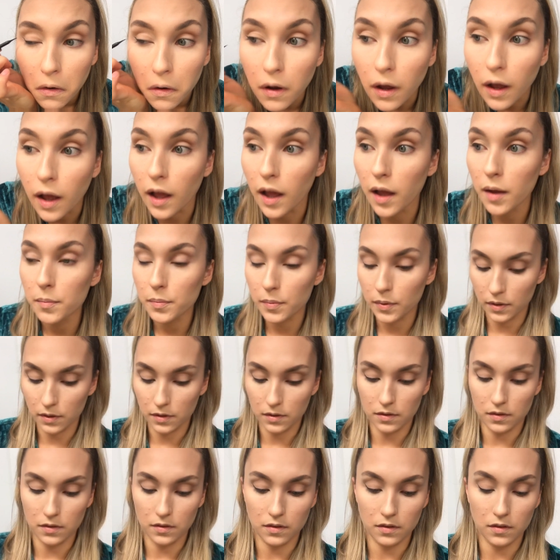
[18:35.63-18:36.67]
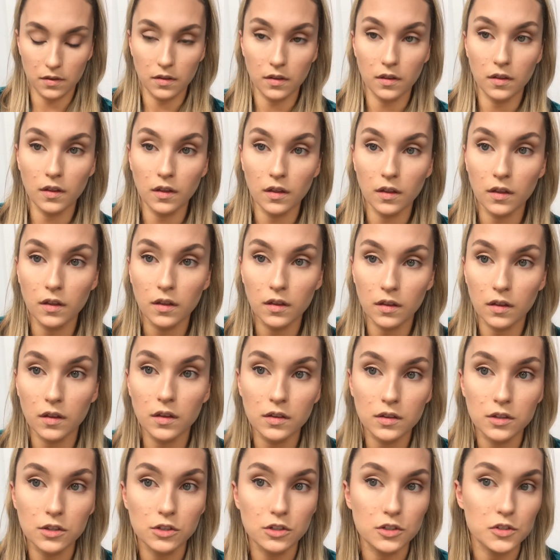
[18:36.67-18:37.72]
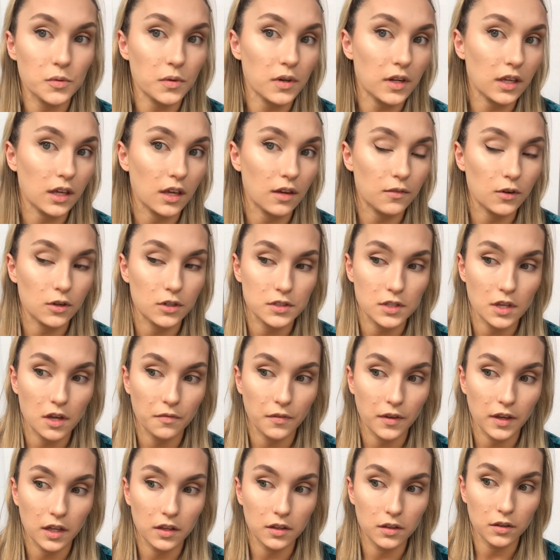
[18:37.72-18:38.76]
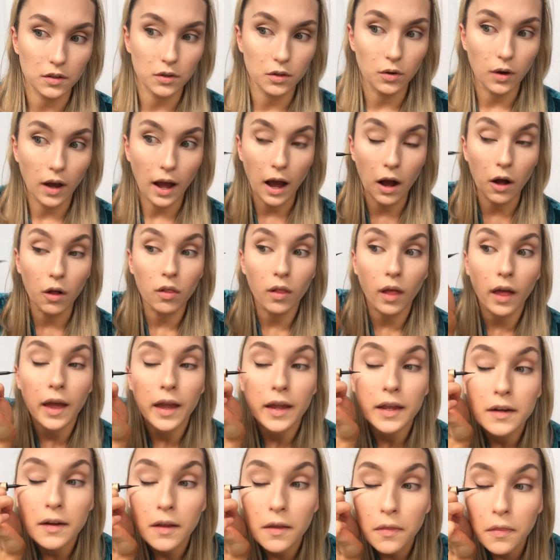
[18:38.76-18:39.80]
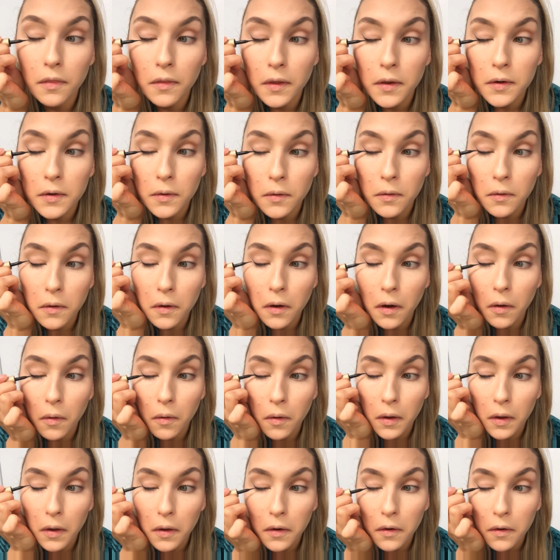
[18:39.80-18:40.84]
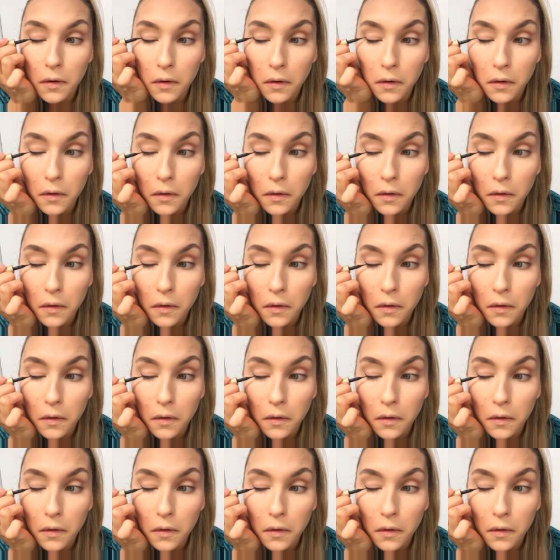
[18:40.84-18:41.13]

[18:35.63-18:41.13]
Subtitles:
up. You just want to give yourself like a little outline, and then you'll go in